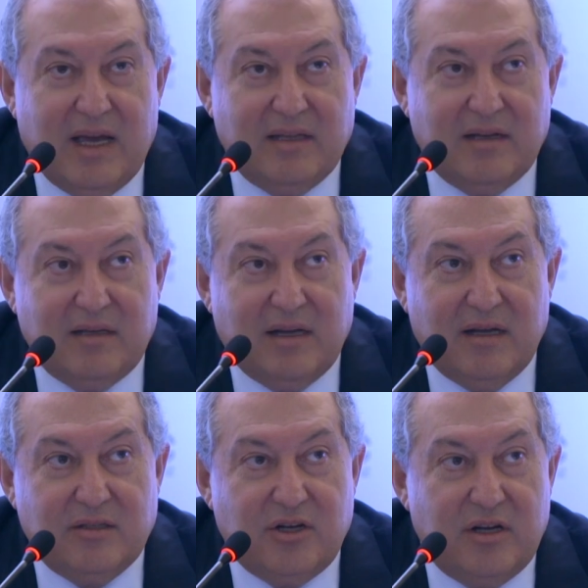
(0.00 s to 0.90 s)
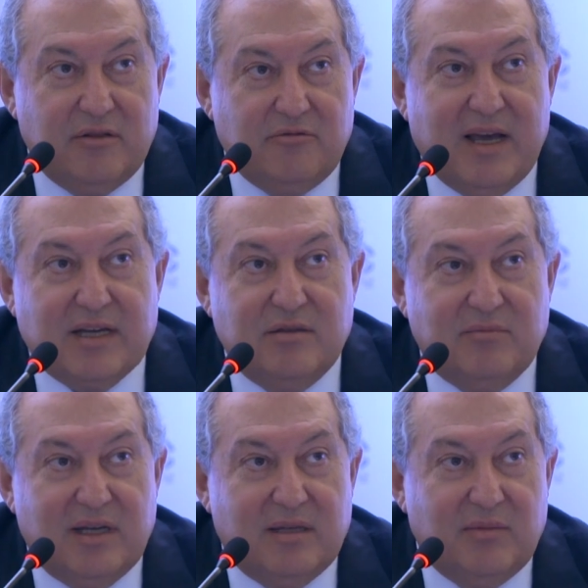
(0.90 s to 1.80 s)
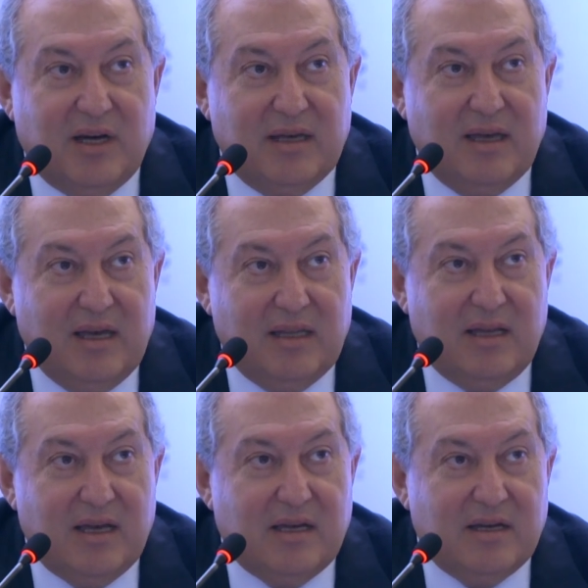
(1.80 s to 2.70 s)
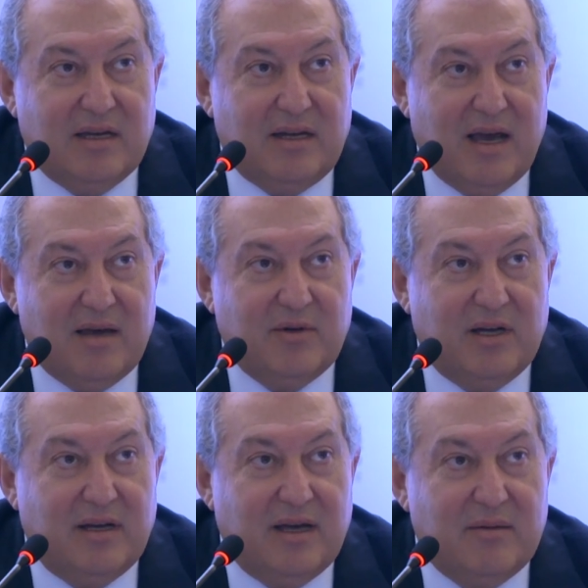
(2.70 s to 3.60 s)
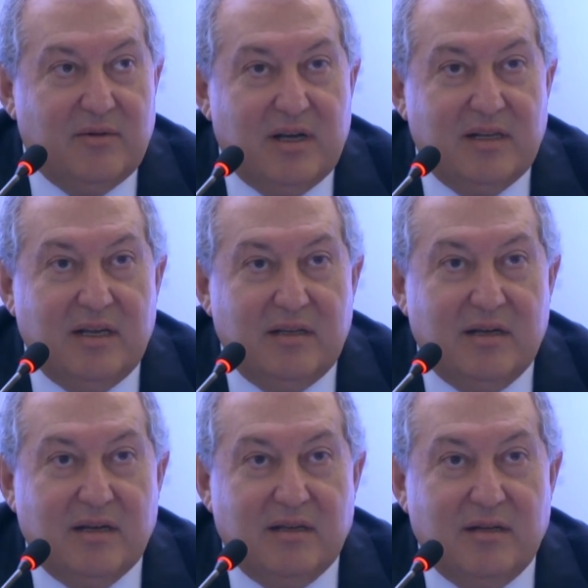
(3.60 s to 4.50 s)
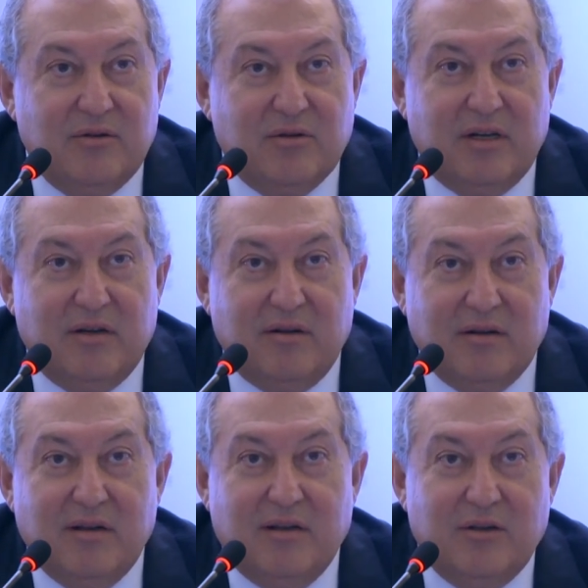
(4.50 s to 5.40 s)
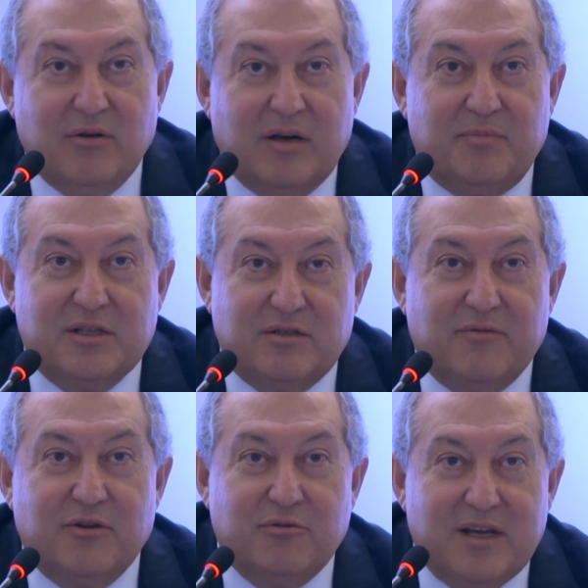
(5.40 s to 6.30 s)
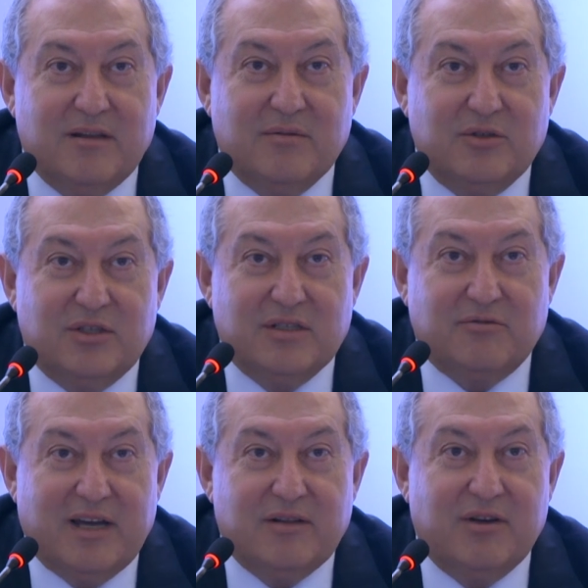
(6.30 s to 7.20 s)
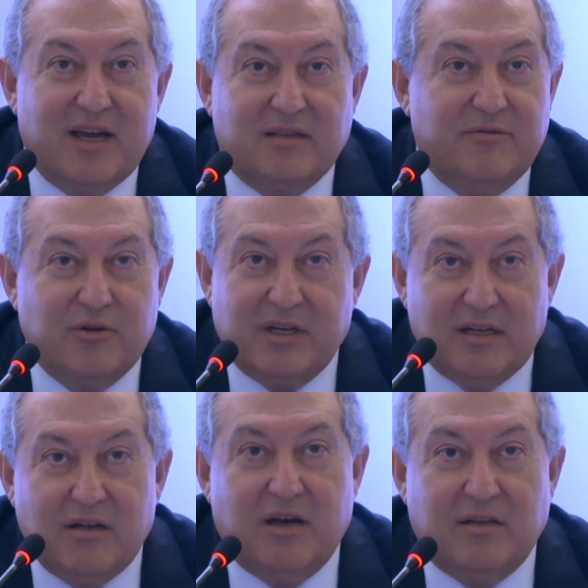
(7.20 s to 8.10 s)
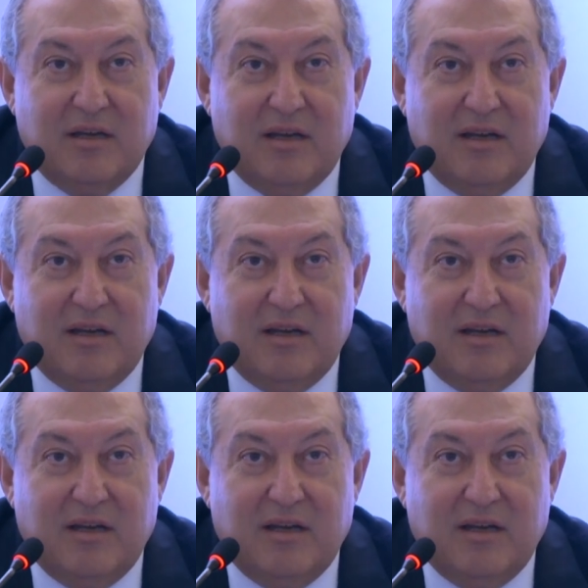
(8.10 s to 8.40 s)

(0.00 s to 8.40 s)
handle a chain reaction by taking a hammer and hitting a piece of uranium which is radioactive. You cannot.